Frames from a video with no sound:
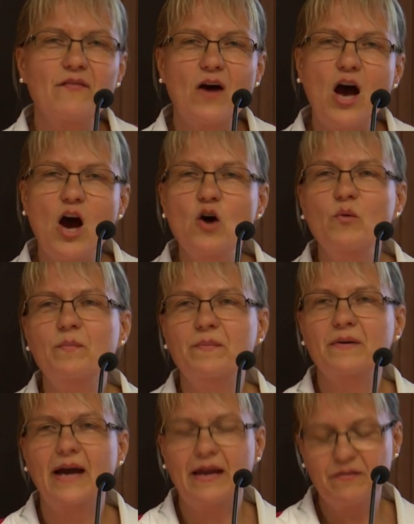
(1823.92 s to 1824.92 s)
hope
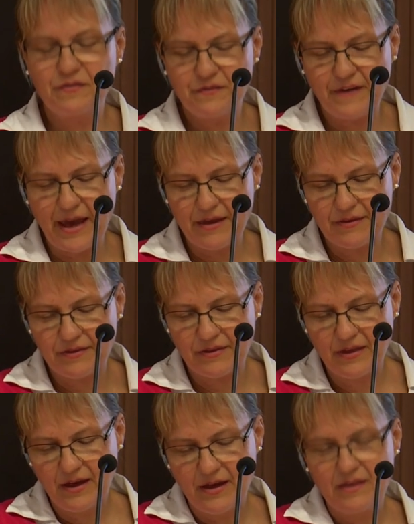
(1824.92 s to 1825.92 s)
and
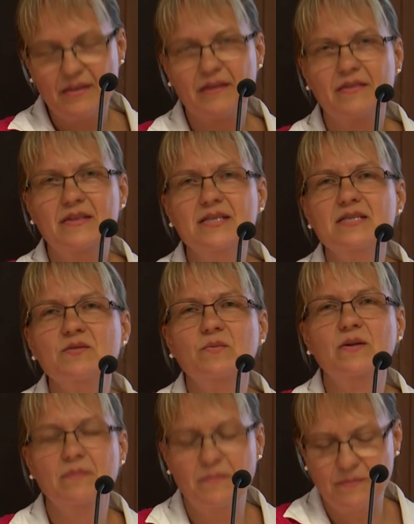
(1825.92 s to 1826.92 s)
faith that this
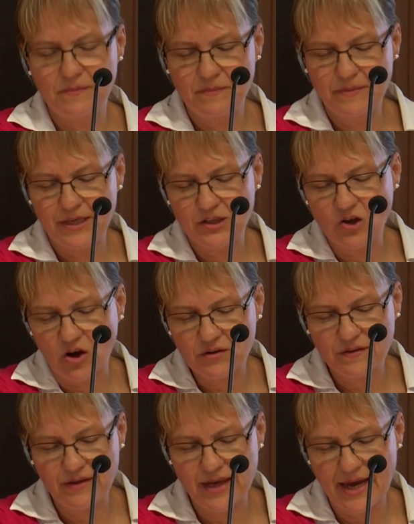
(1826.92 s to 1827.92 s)
will be
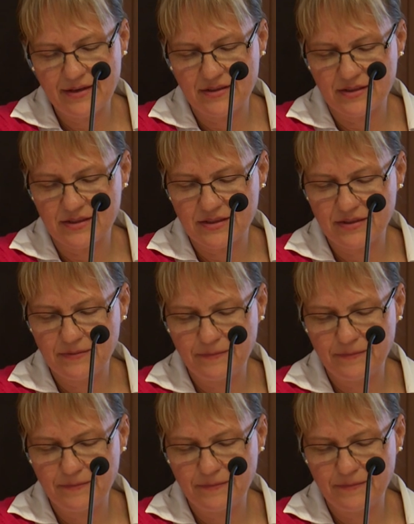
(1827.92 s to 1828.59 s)
not the end.